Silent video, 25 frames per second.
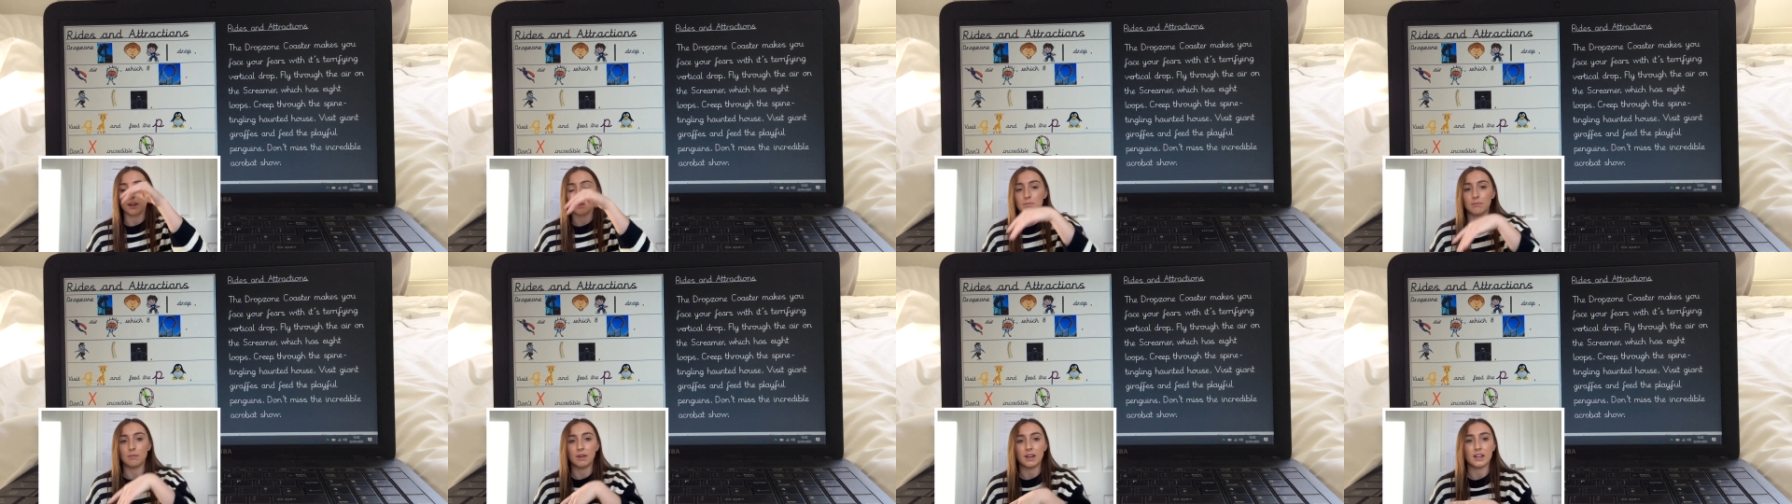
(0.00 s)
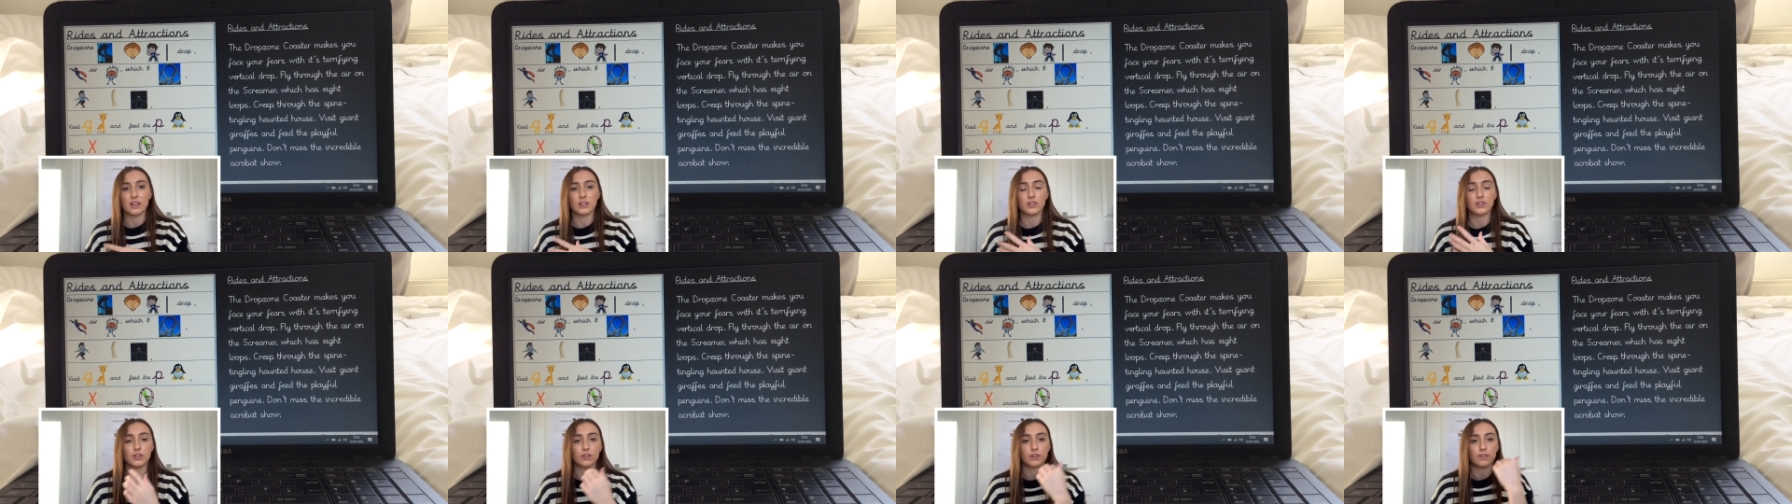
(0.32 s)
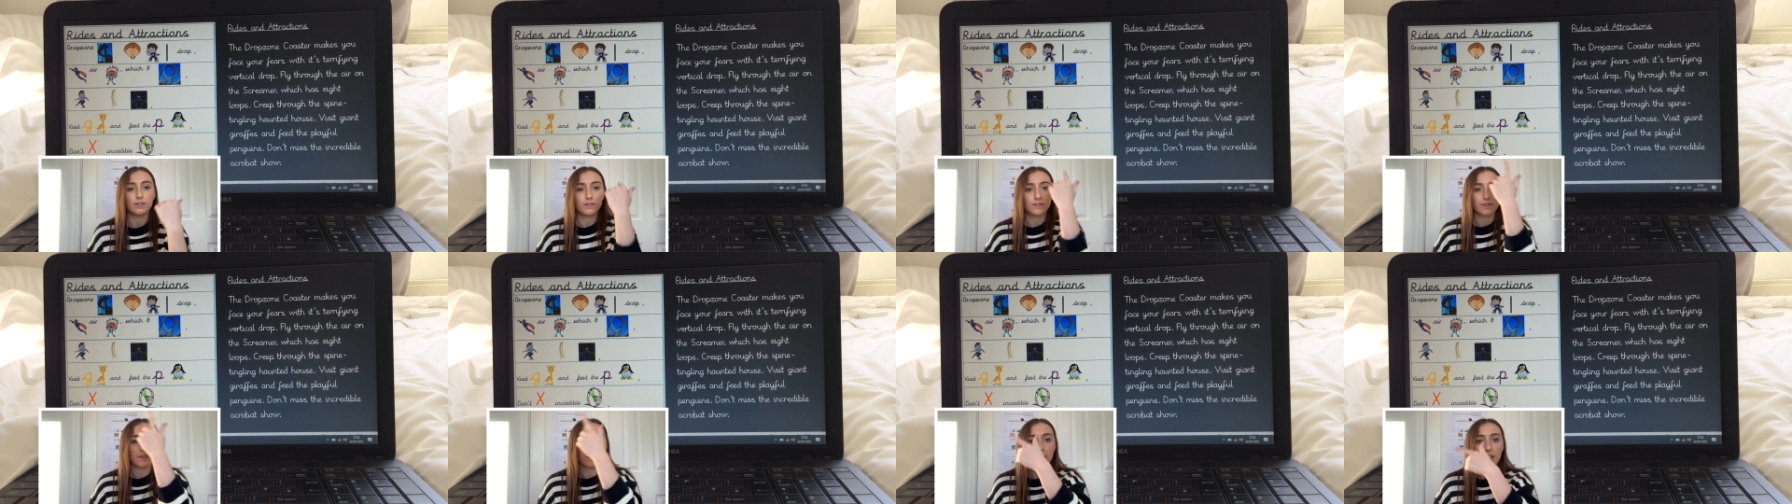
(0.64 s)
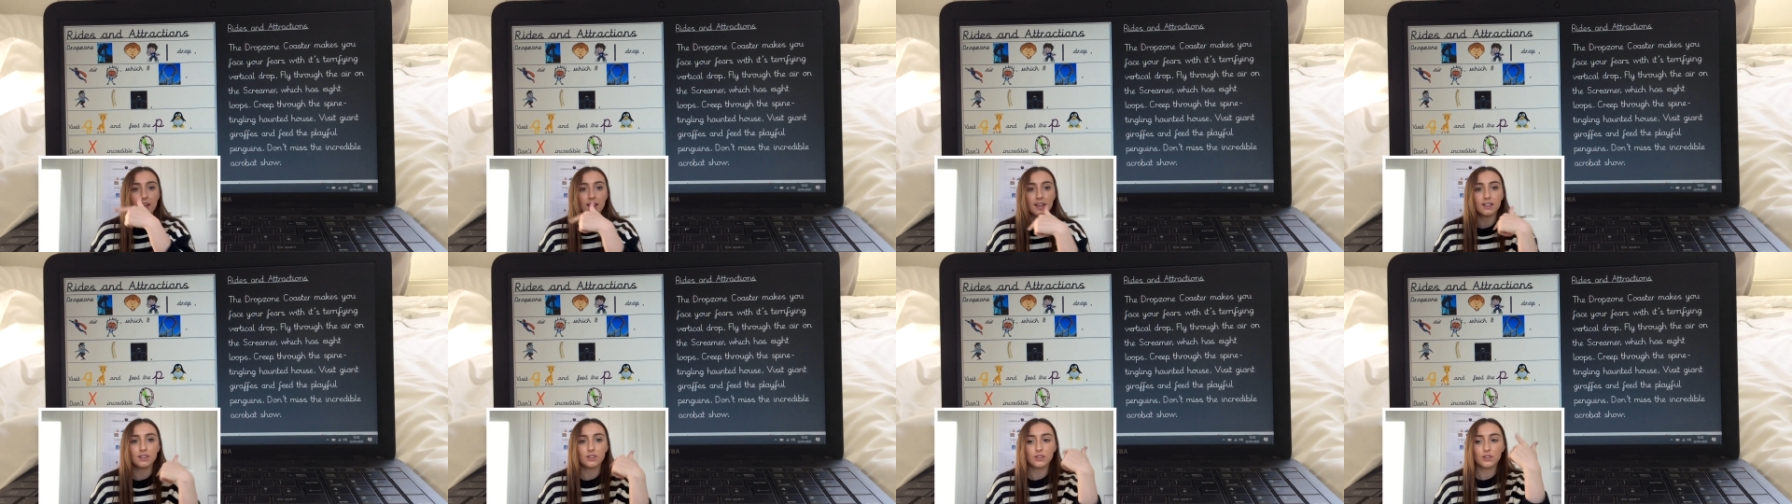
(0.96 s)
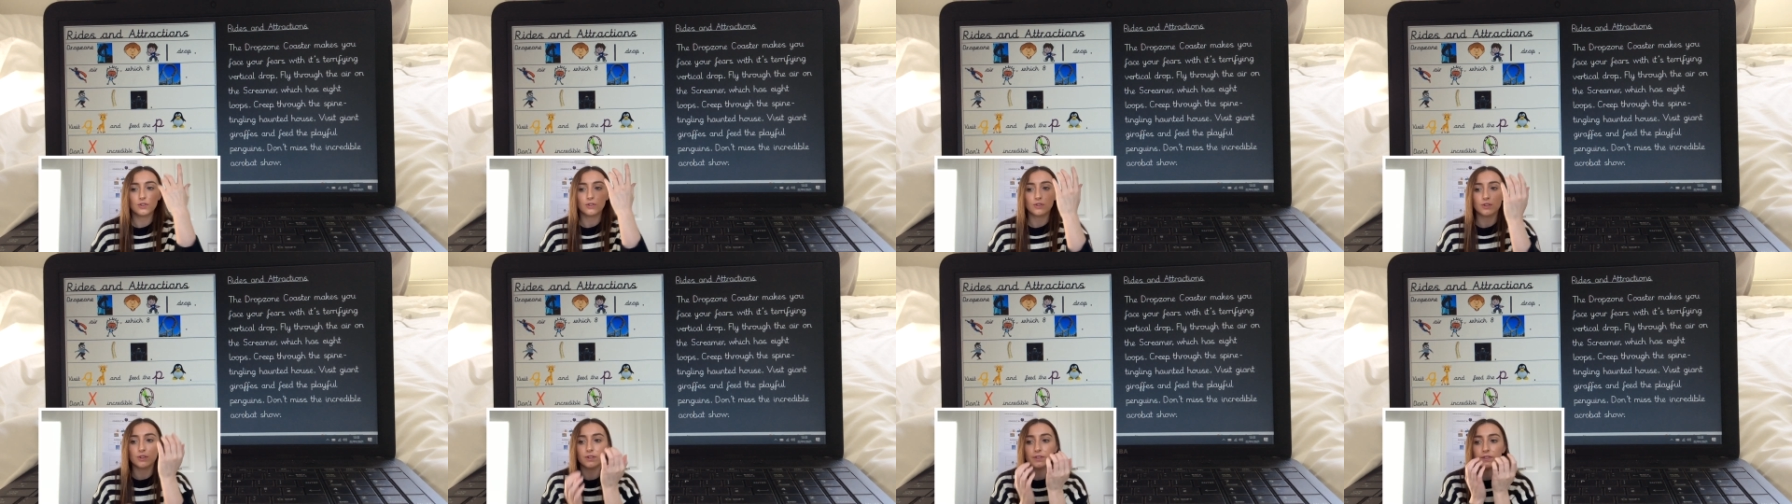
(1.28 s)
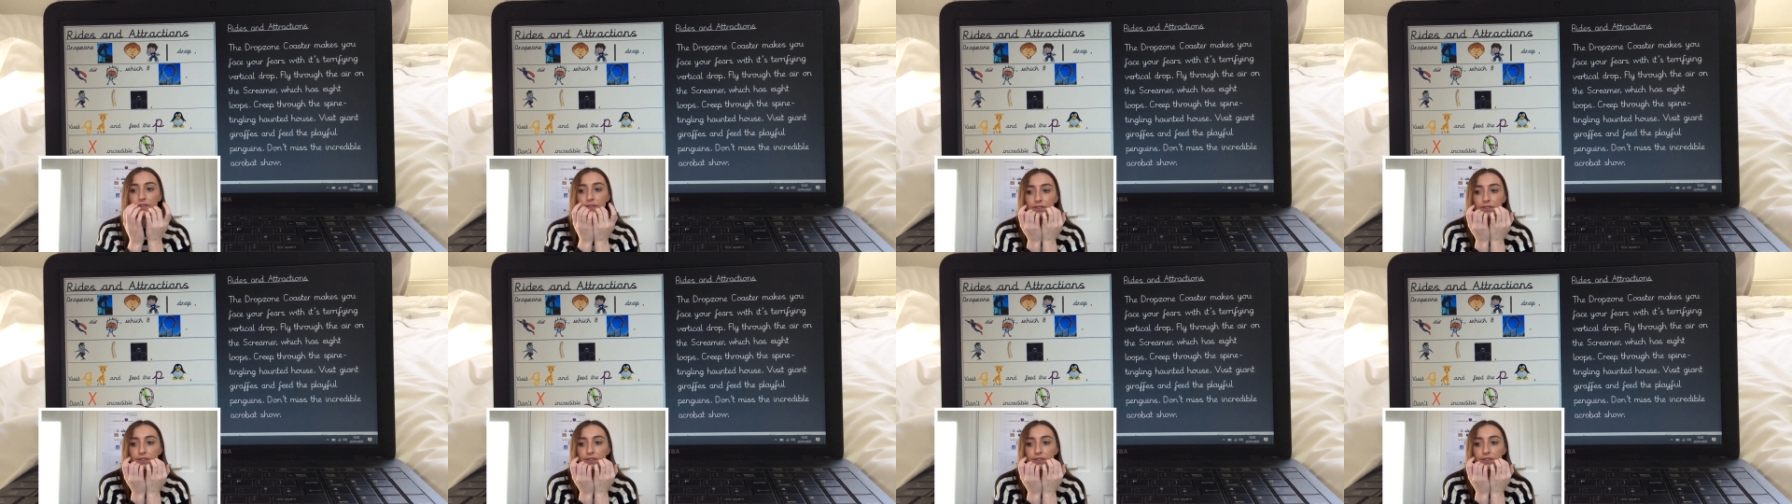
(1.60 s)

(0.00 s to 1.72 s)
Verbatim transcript: makes you face your